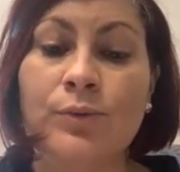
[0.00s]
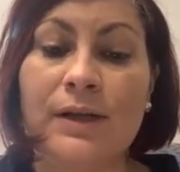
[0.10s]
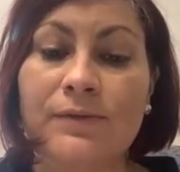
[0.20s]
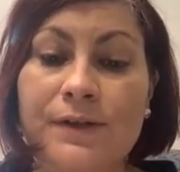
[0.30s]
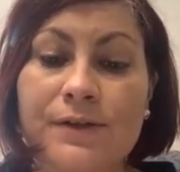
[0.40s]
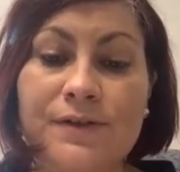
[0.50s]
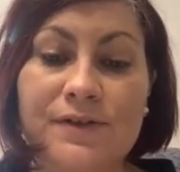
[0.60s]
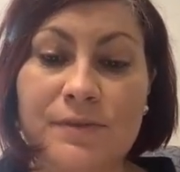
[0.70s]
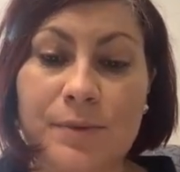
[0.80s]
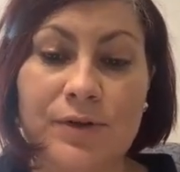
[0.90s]
12 years
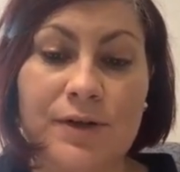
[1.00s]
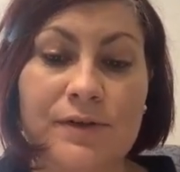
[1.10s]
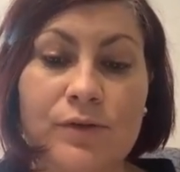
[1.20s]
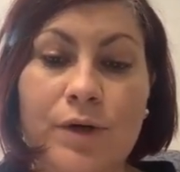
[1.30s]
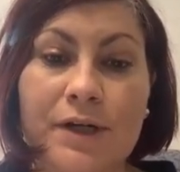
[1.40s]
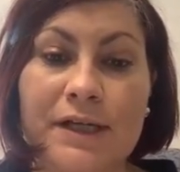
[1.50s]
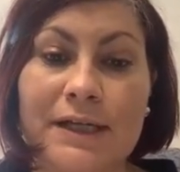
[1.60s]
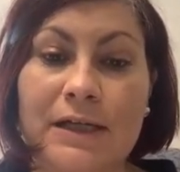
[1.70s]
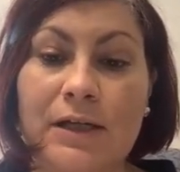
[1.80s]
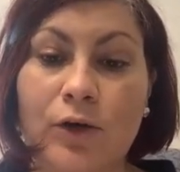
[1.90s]
experience working in